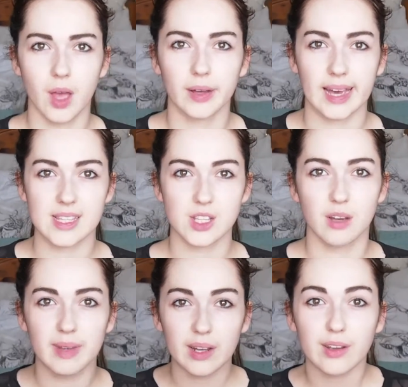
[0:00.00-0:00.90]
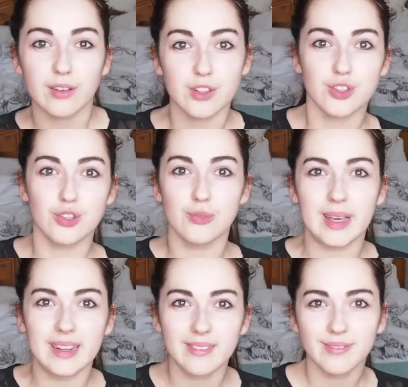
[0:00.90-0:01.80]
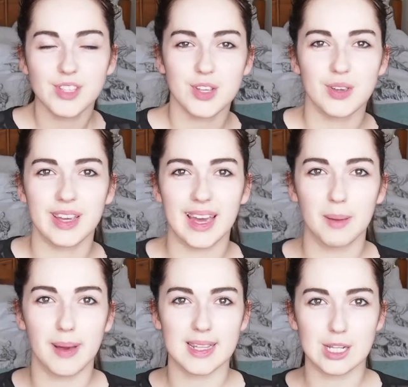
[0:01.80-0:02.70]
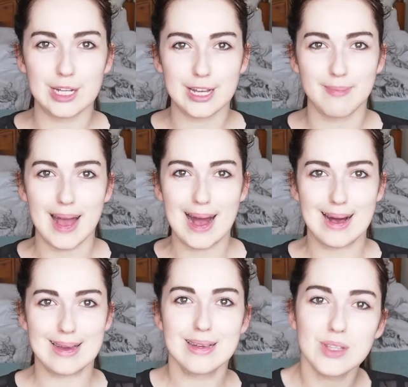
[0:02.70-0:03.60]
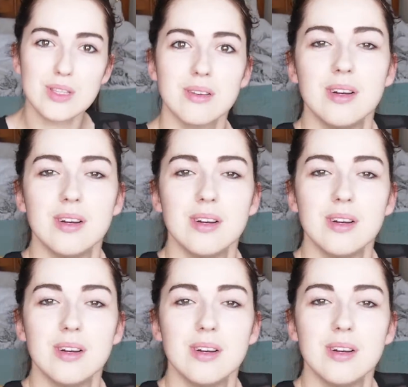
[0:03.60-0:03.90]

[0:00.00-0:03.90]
Okay, so I'm now going to zoom in so you can get a better look at my eyes.